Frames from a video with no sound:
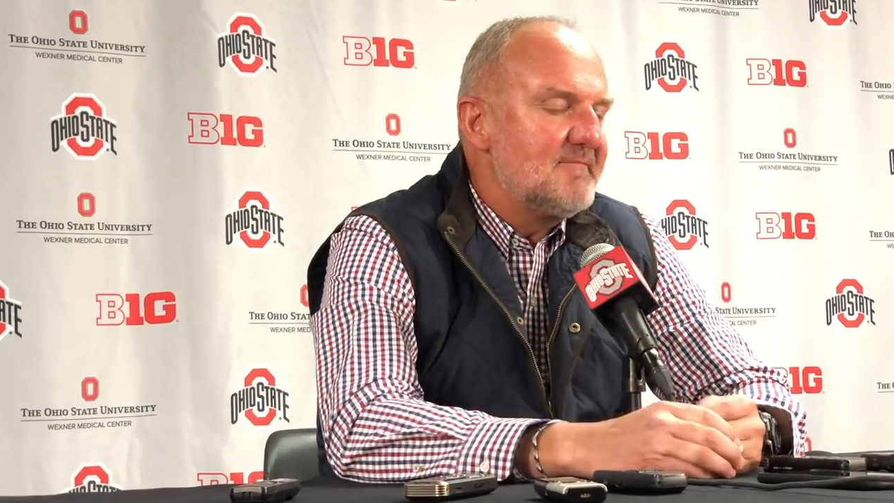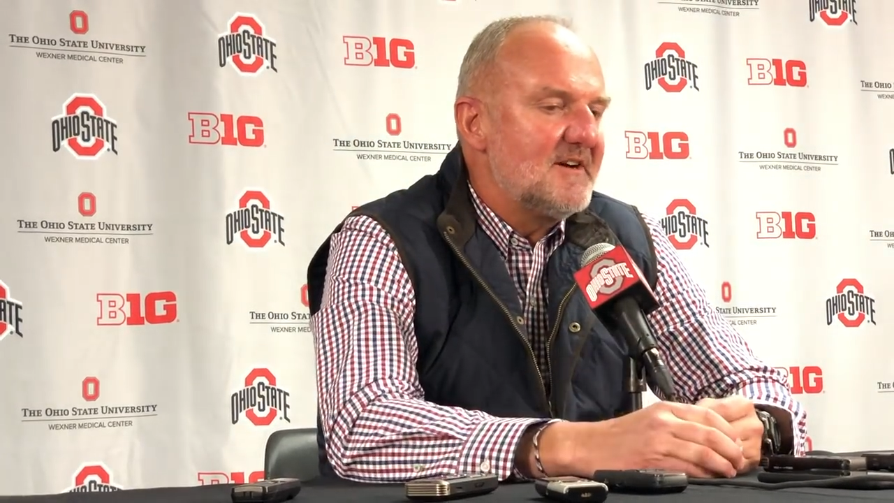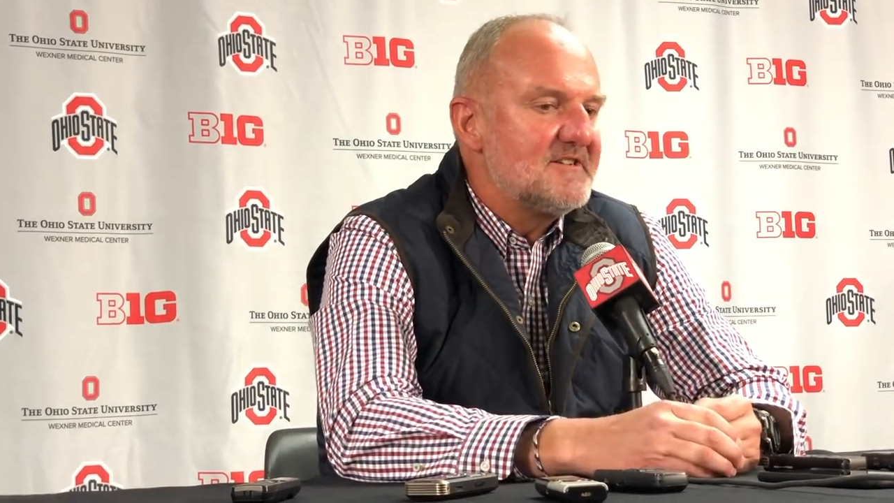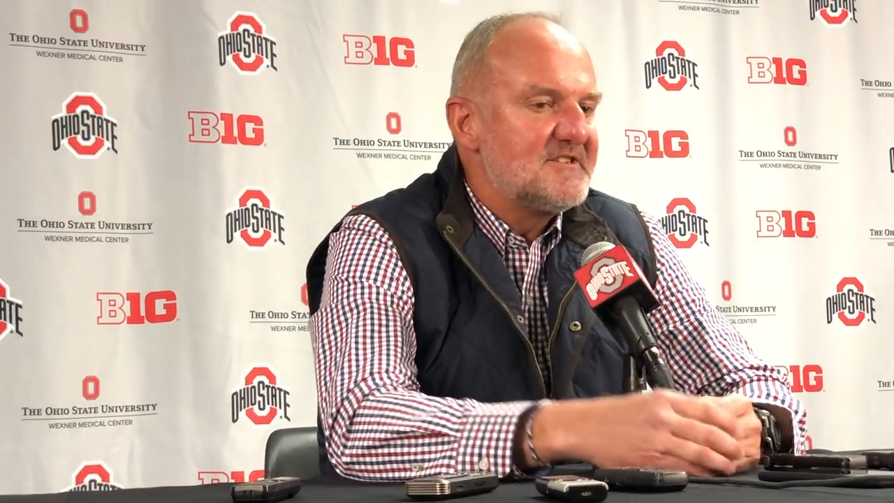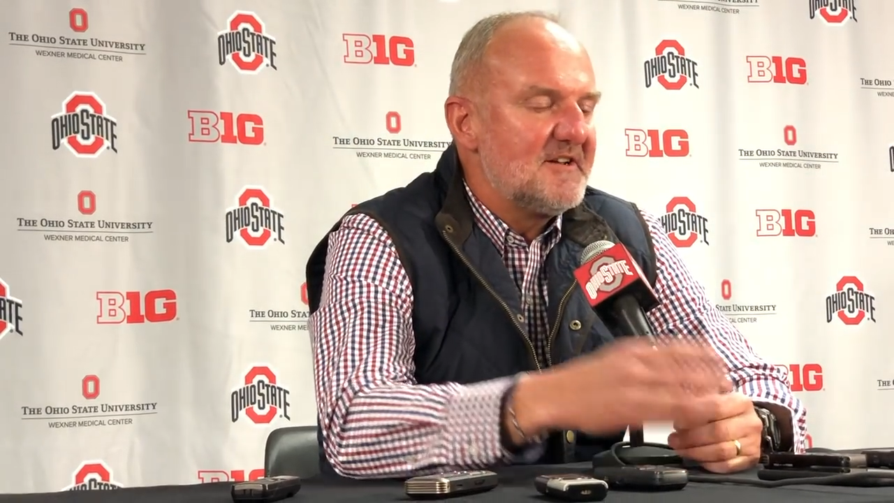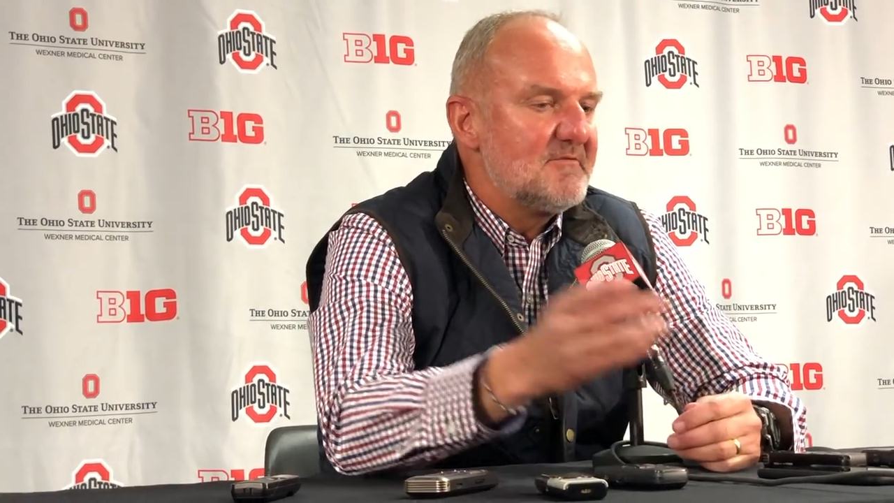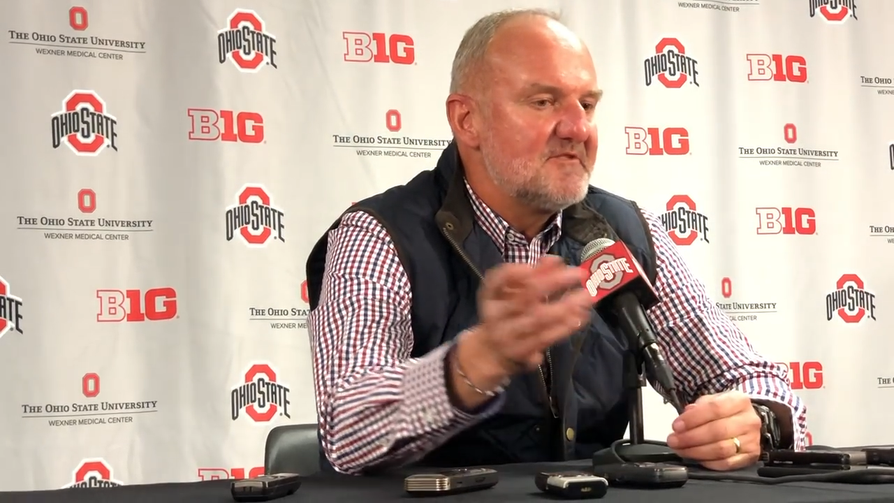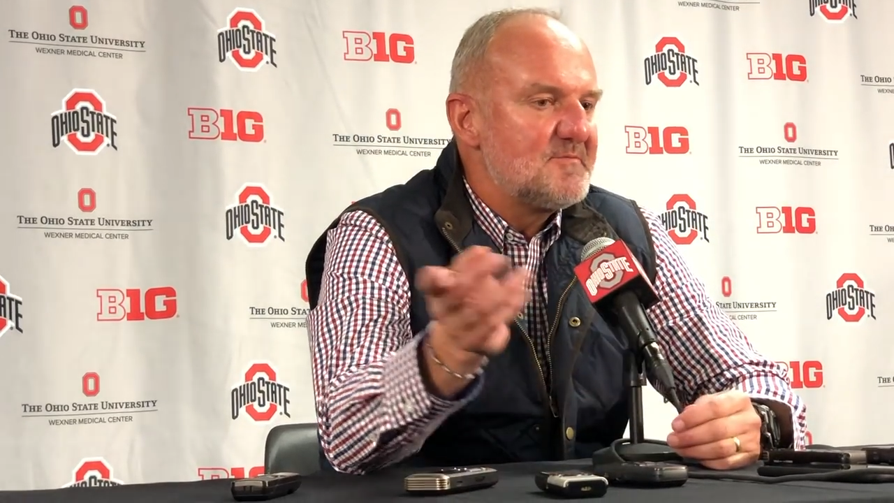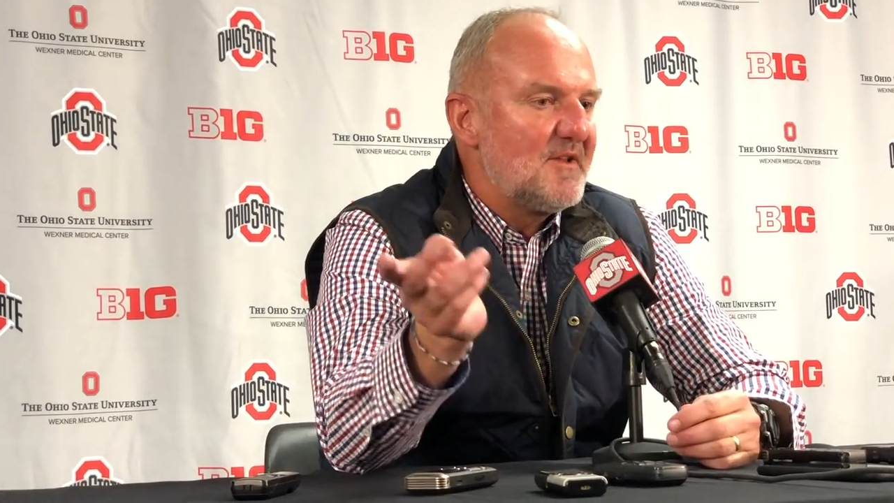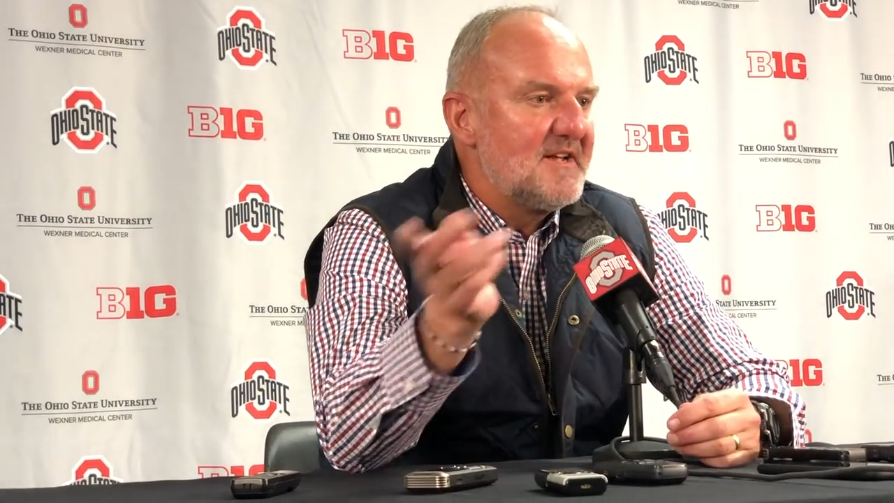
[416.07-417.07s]
my son
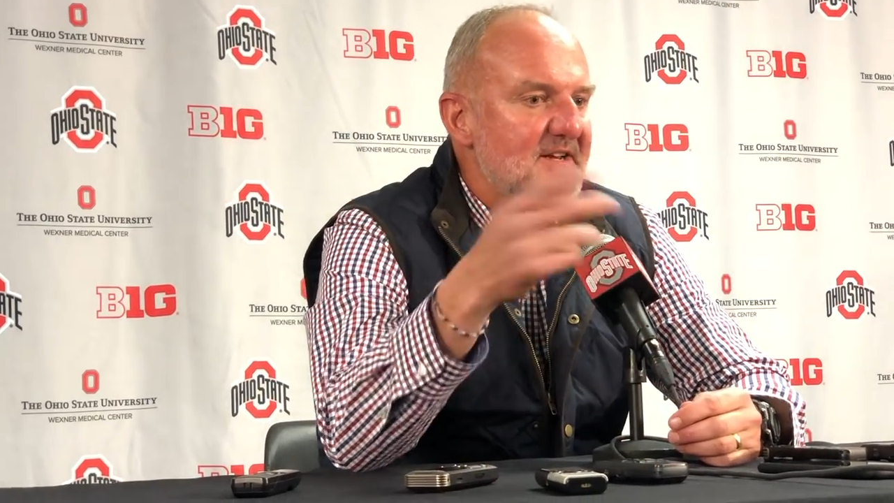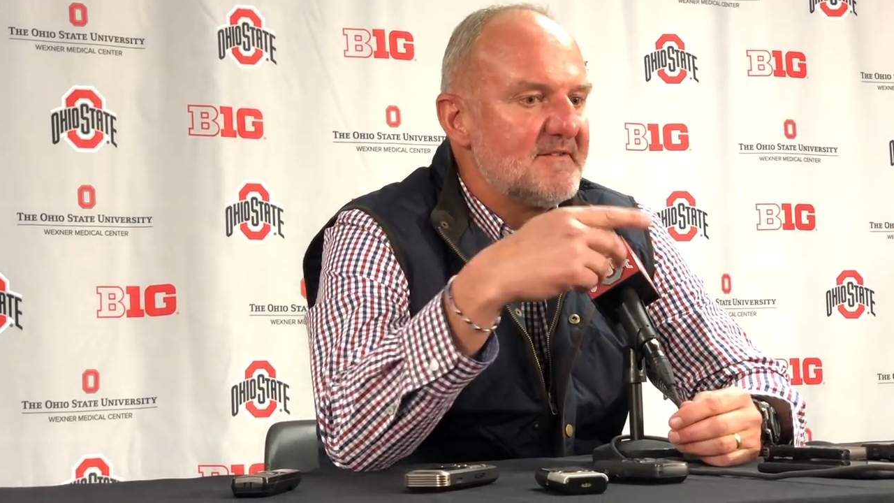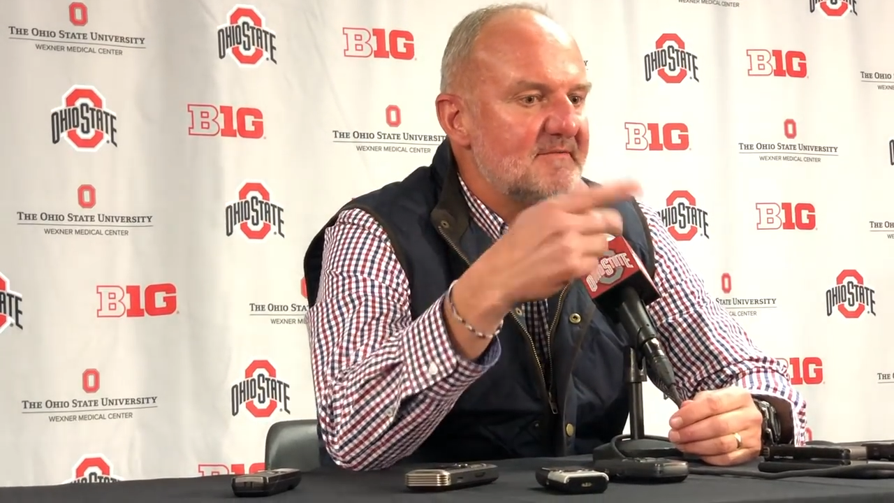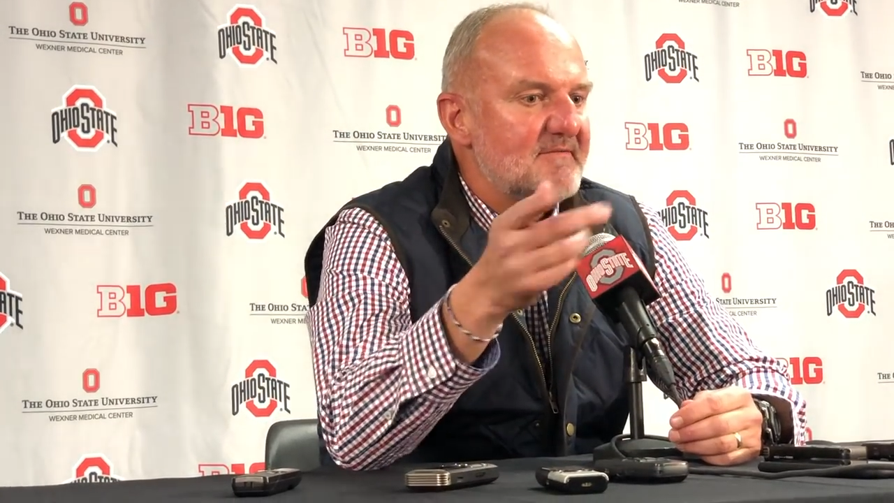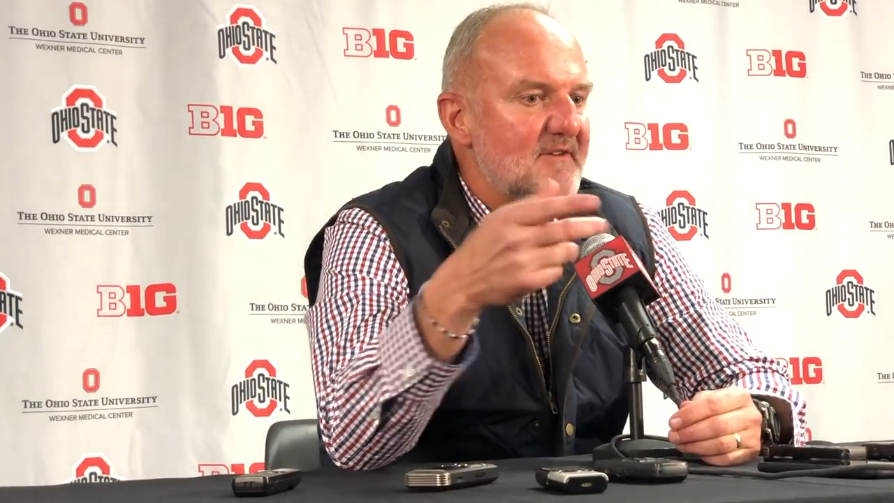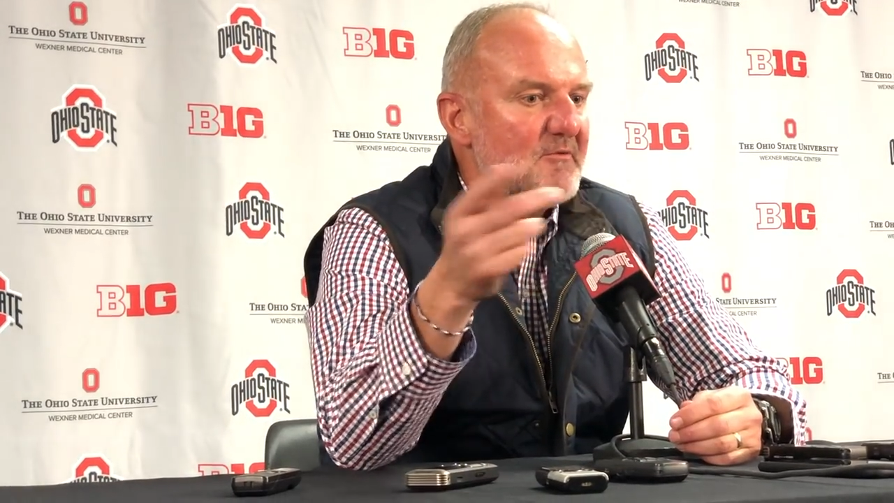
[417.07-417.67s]
was playing